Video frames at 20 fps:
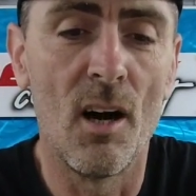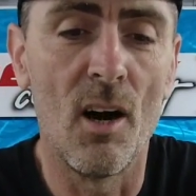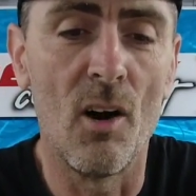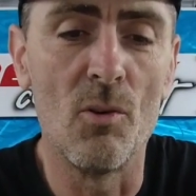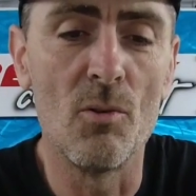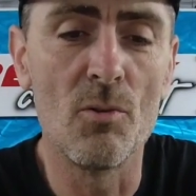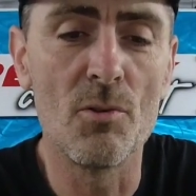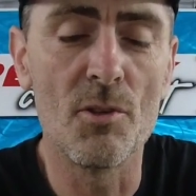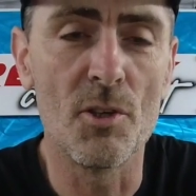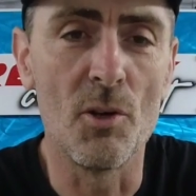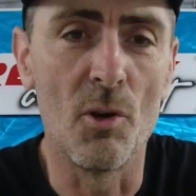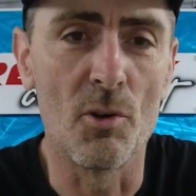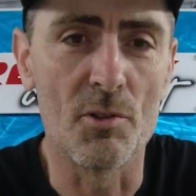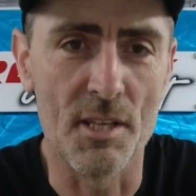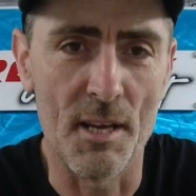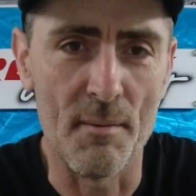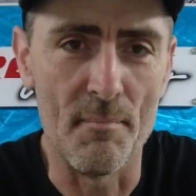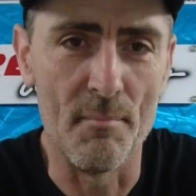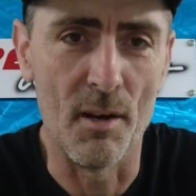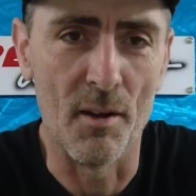hold your
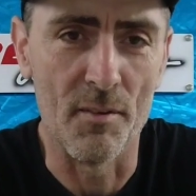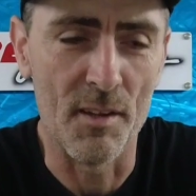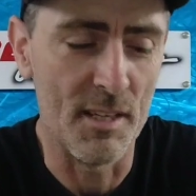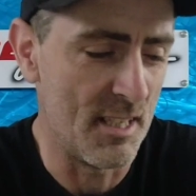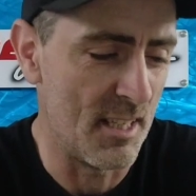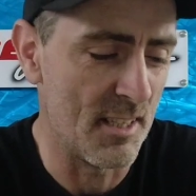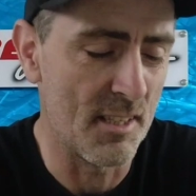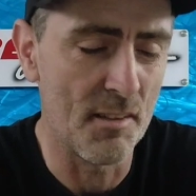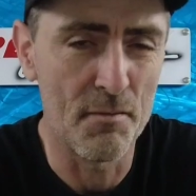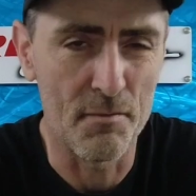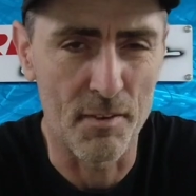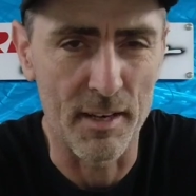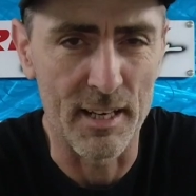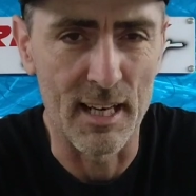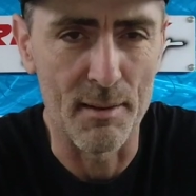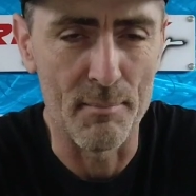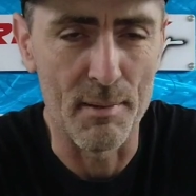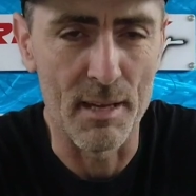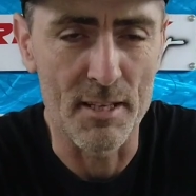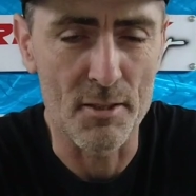timber. This is the
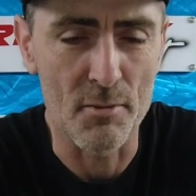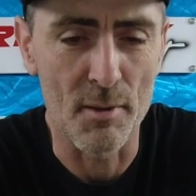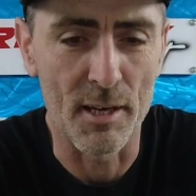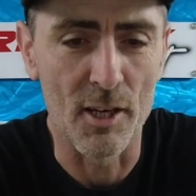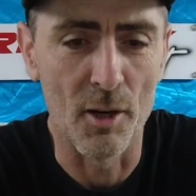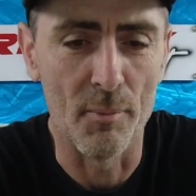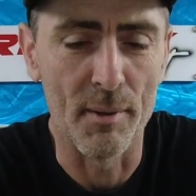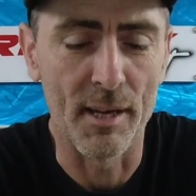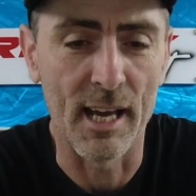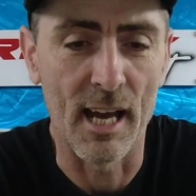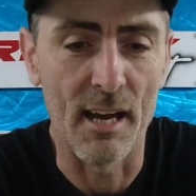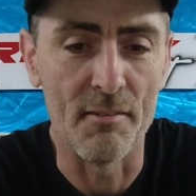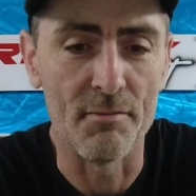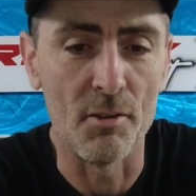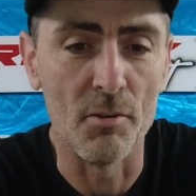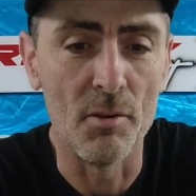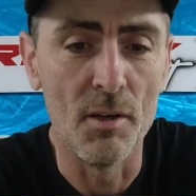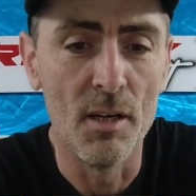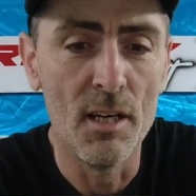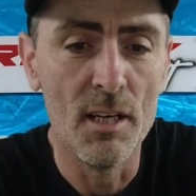fiddly bit, this is where you've got to be
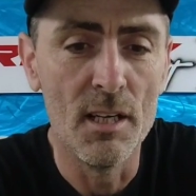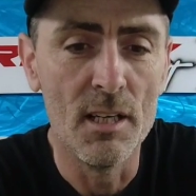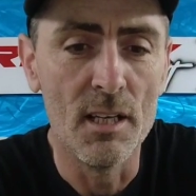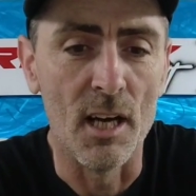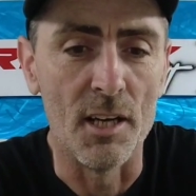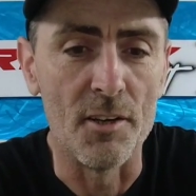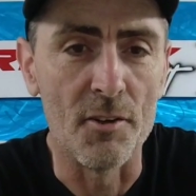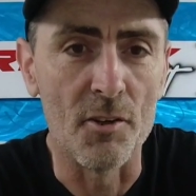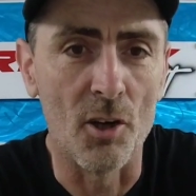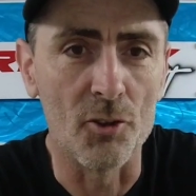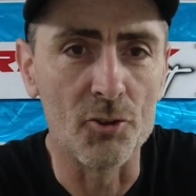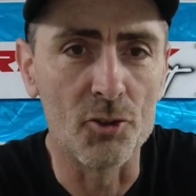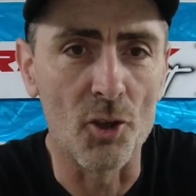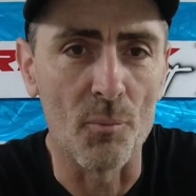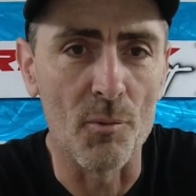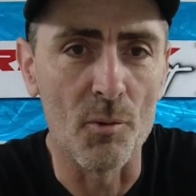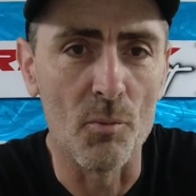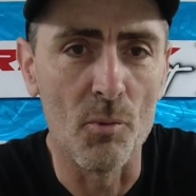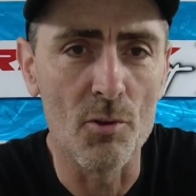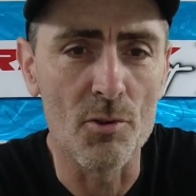careful. And you've got to
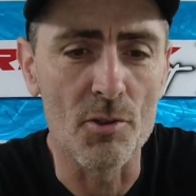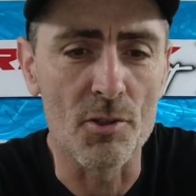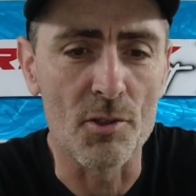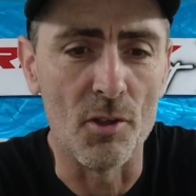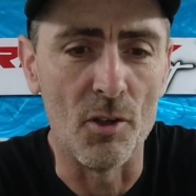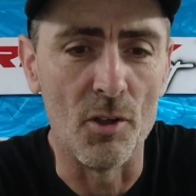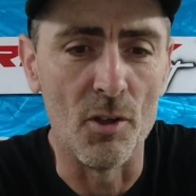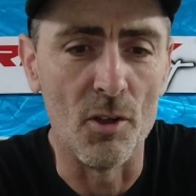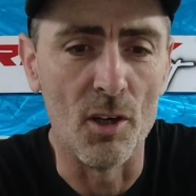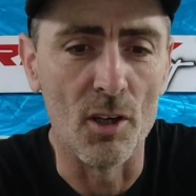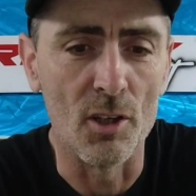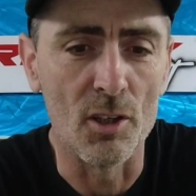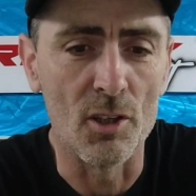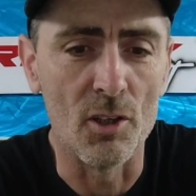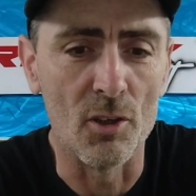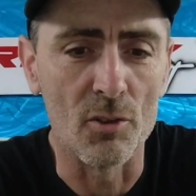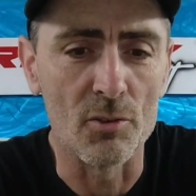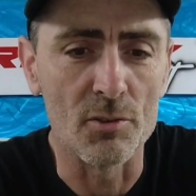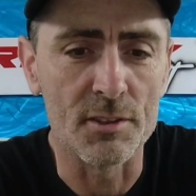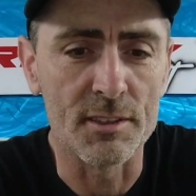drop the wood saw
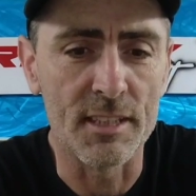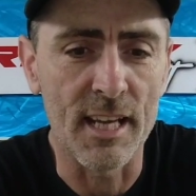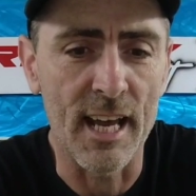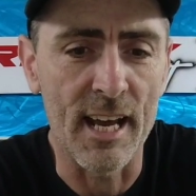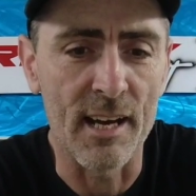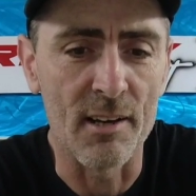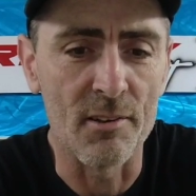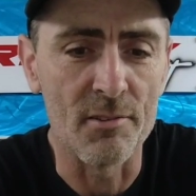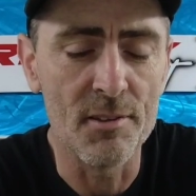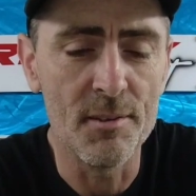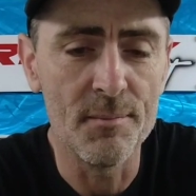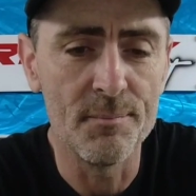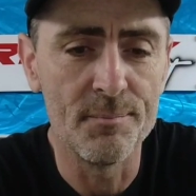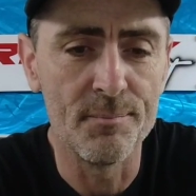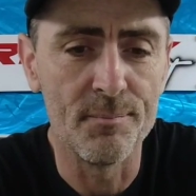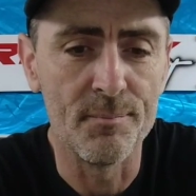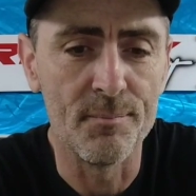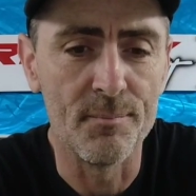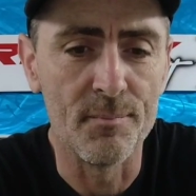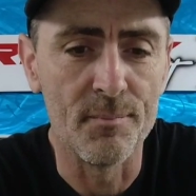and cut down
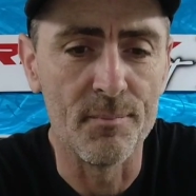